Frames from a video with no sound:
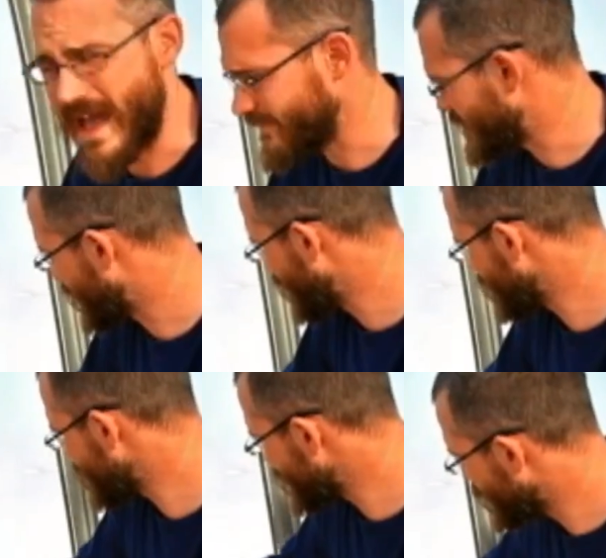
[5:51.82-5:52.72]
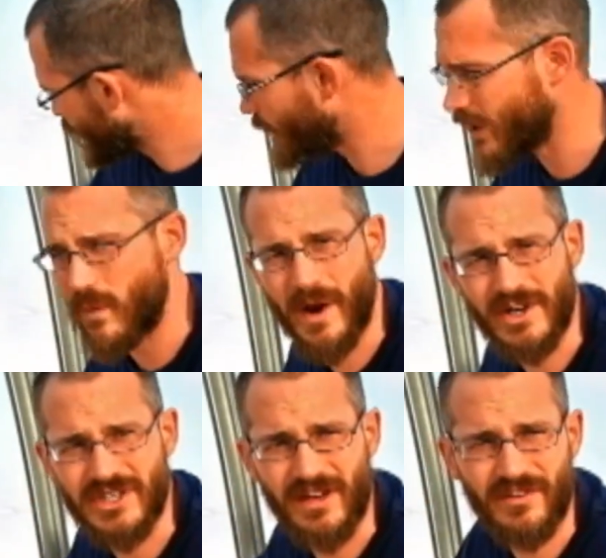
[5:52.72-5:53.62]
have secured this with wiggle wire
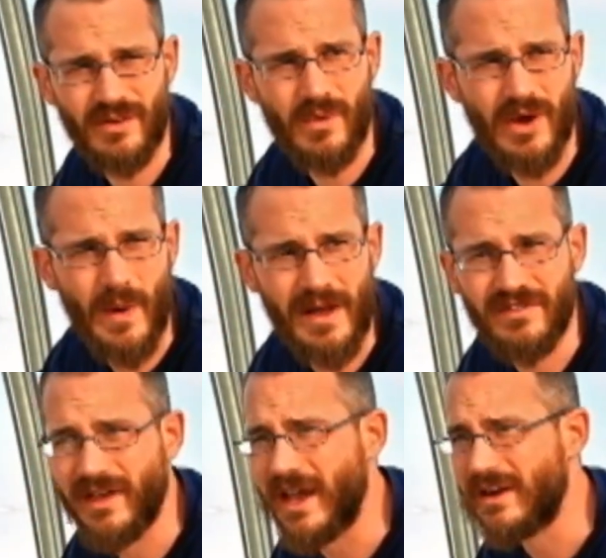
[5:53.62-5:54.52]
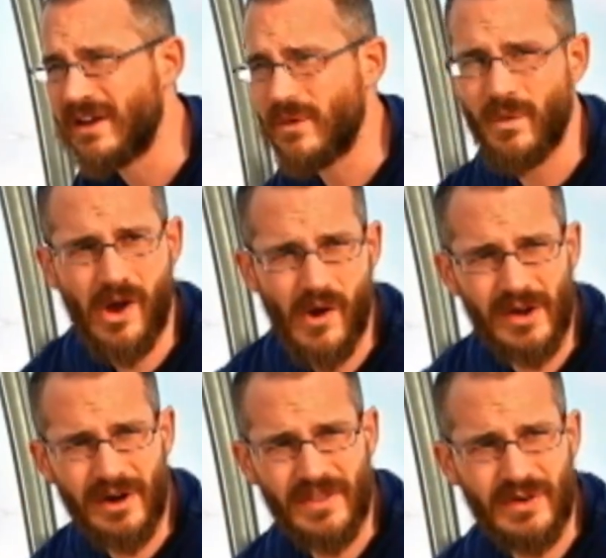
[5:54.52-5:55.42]
channel. So we'll go outside. We'll go
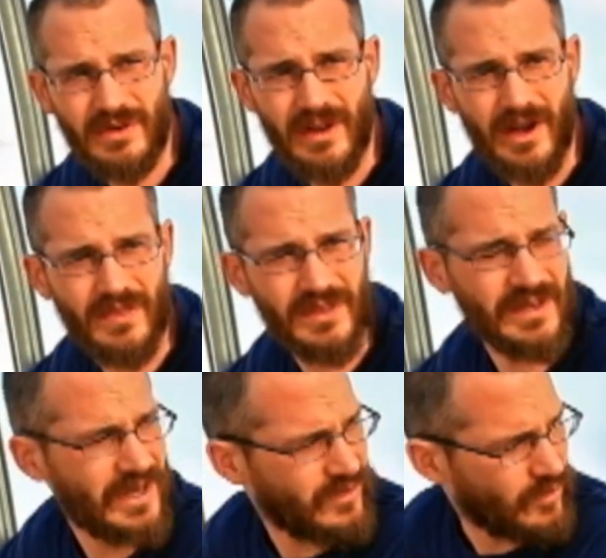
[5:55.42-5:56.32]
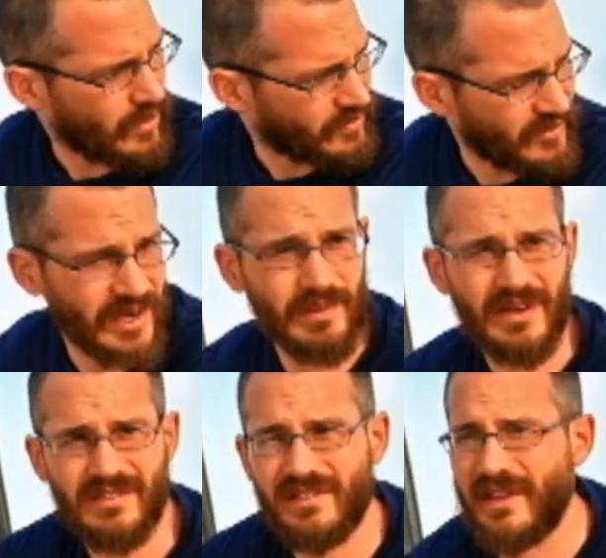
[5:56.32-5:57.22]
here on the, on the uh, north side
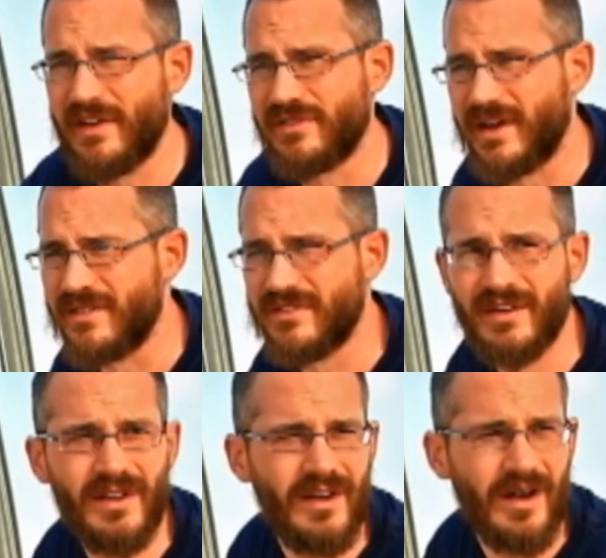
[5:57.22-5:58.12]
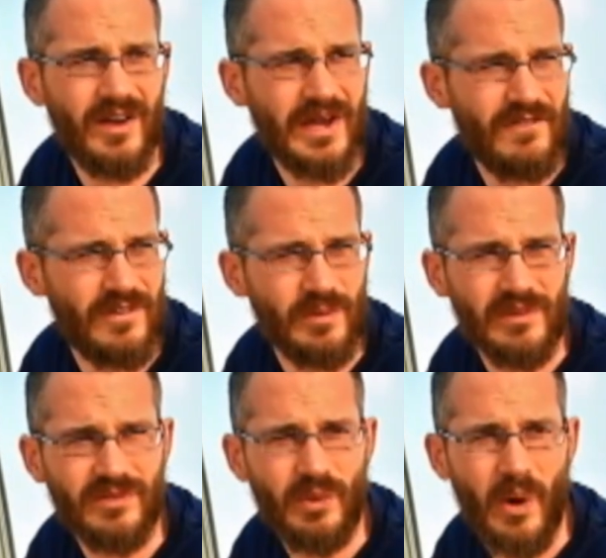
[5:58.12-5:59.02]
because the south side's all covered
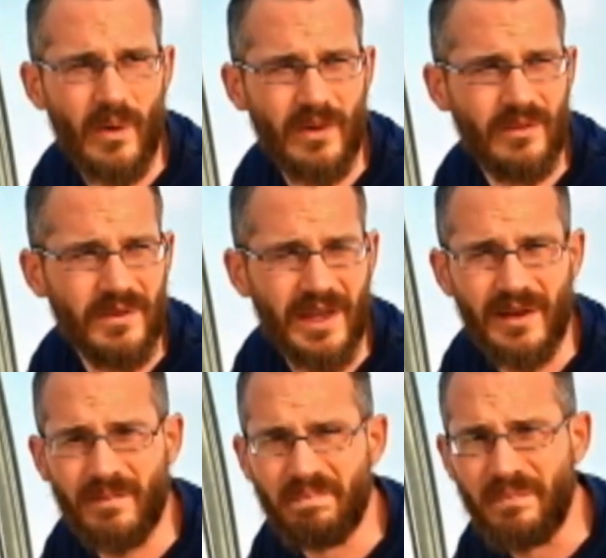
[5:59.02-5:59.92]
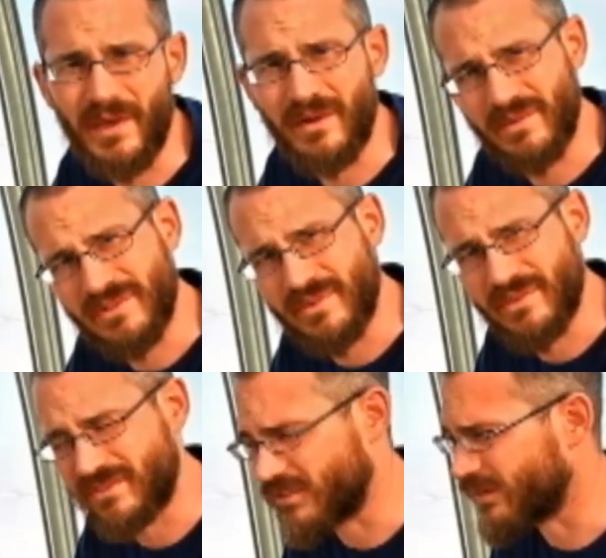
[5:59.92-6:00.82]
with snow. We had a big old
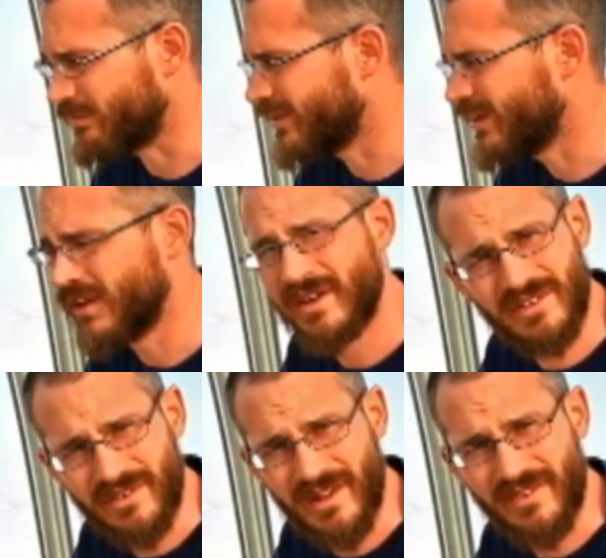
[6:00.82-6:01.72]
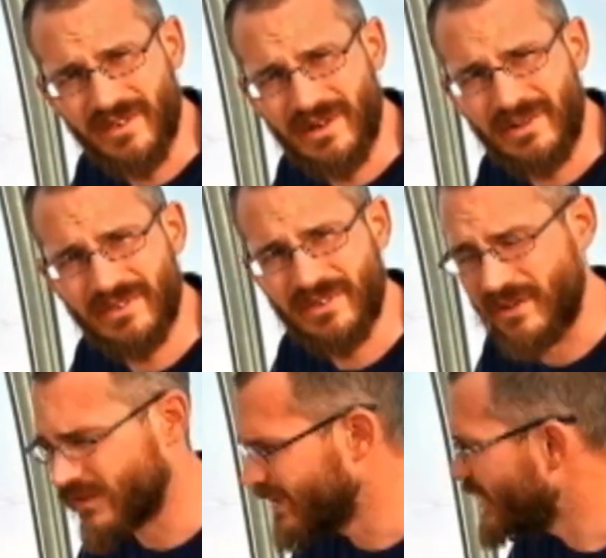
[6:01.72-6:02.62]
snowstorm two days ago. So